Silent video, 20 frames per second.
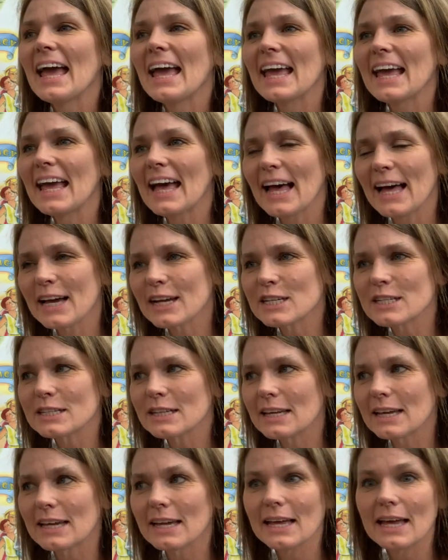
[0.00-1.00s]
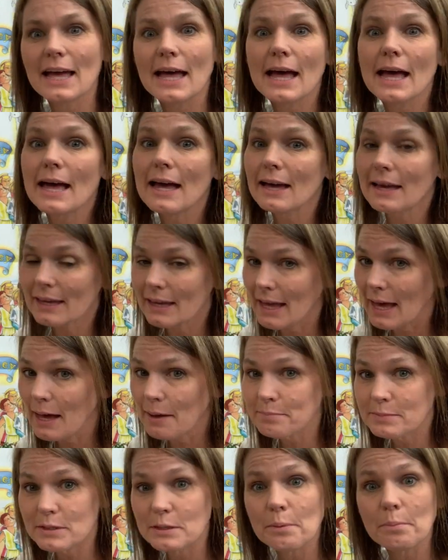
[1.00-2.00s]
He actually
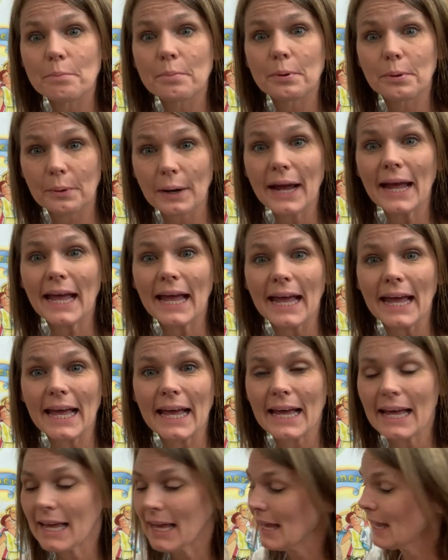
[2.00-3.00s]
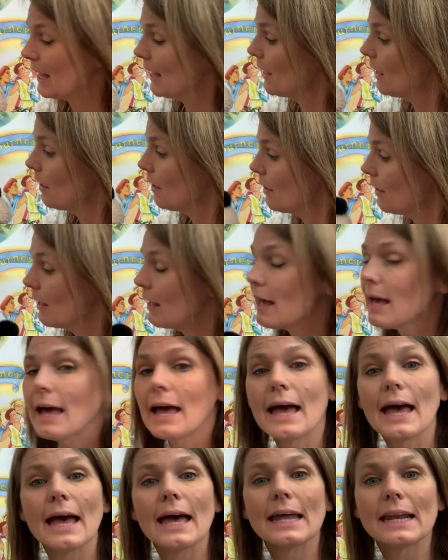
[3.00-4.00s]
kept praying
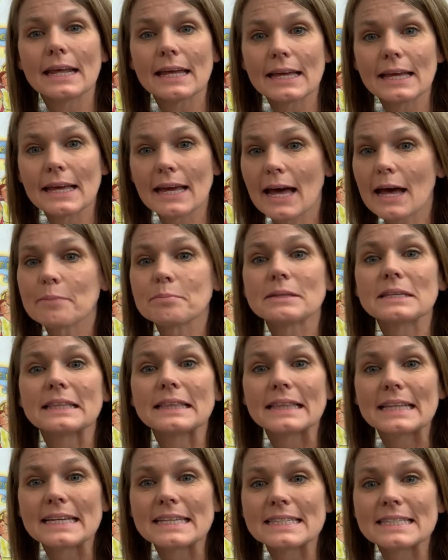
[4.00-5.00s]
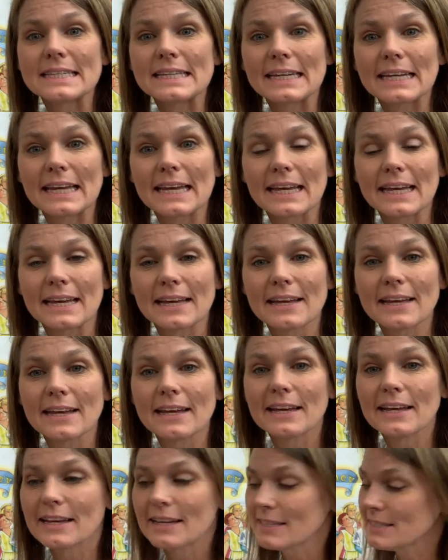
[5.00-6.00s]
and he kept listening
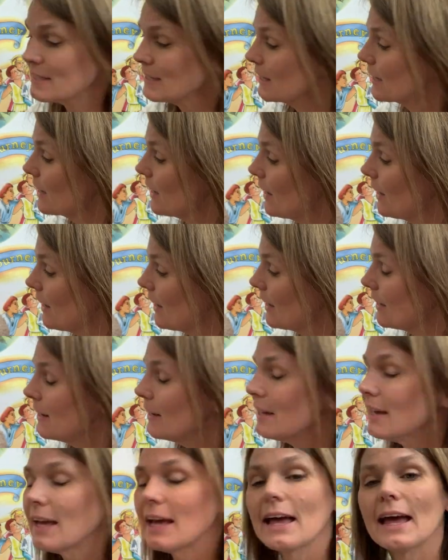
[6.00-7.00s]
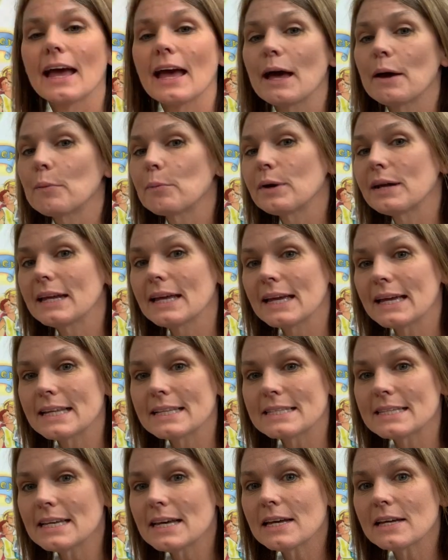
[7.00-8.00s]
to God. And when he
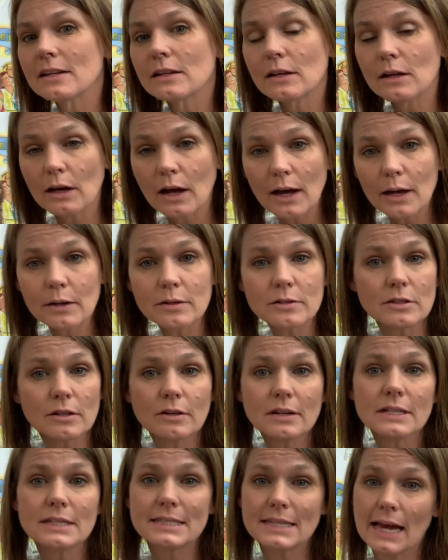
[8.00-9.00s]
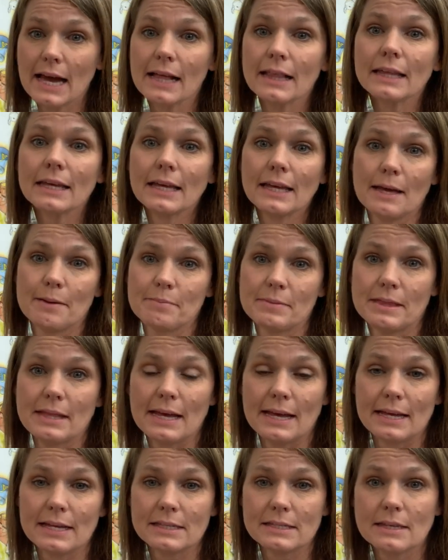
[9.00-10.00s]
did, God started telling him
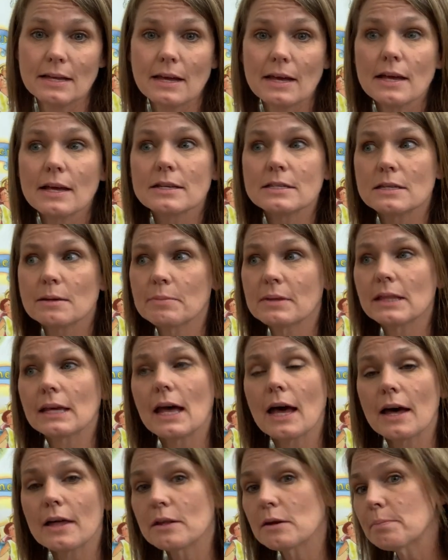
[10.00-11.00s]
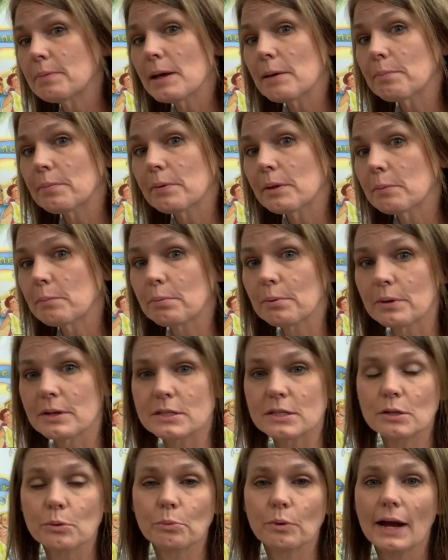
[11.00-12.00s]
things. Some of the other people in
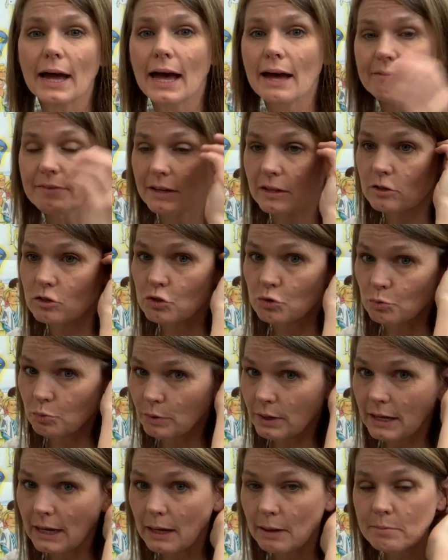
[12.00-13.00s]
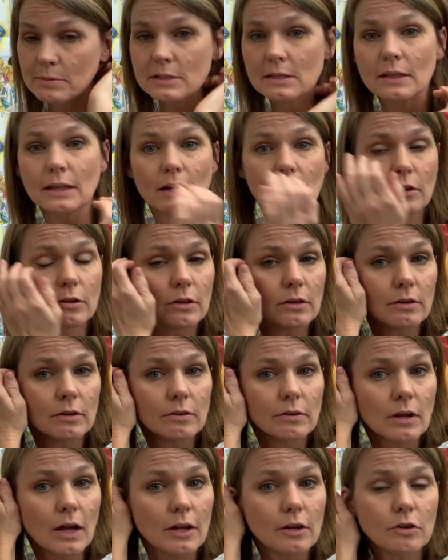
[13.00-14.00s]
prison were having dreams and they
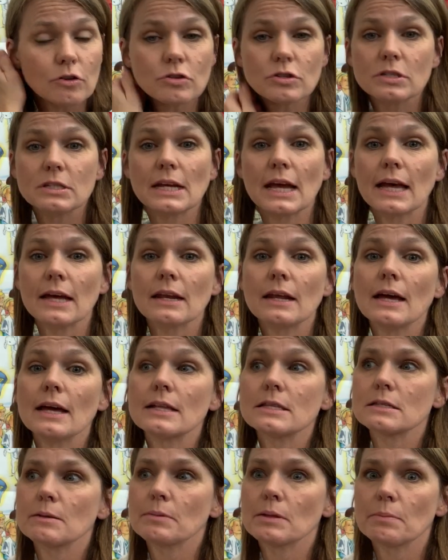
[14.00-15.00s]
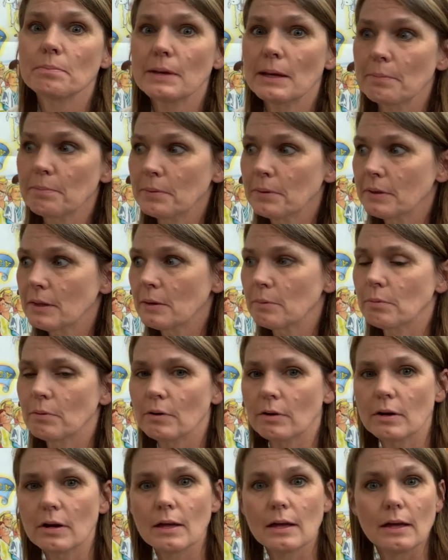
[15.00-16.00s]
couldn't understand it. And some of the people that
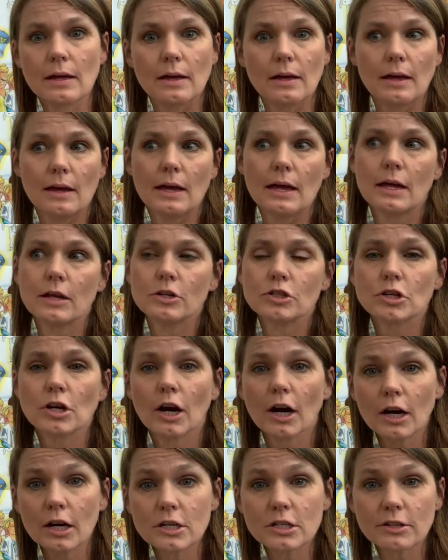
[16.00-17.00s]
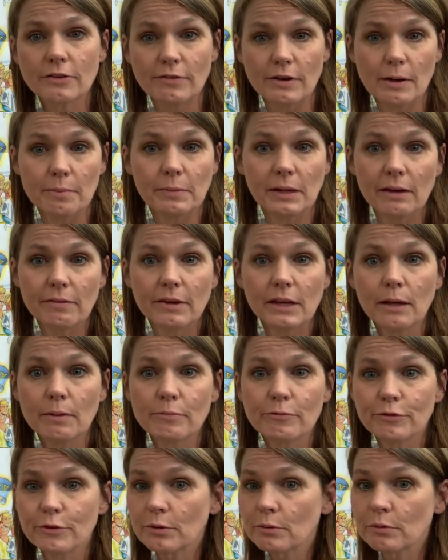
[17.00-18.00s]
were in charge of him, giving
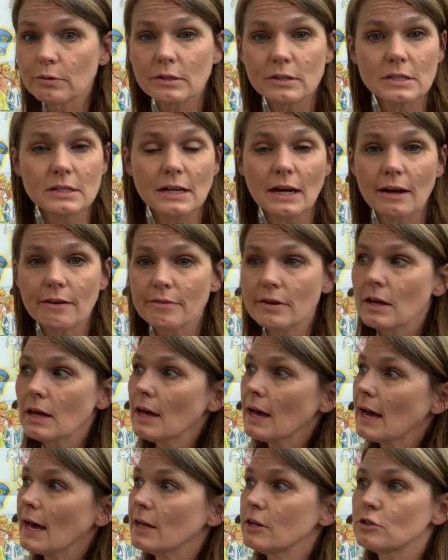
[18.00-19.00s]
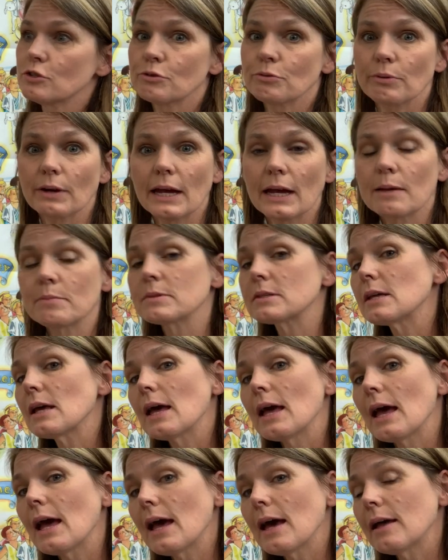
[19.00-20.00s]
him food and stuff, had dreams.
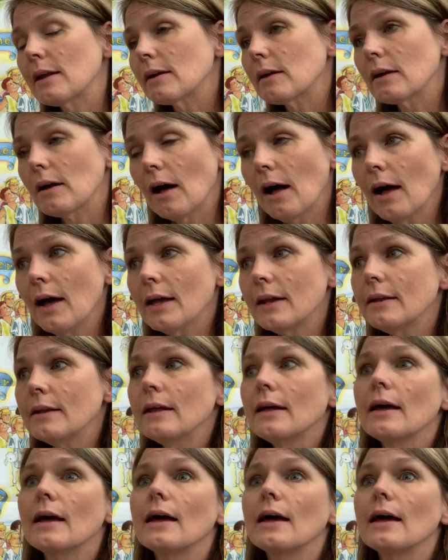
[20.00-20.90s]
And God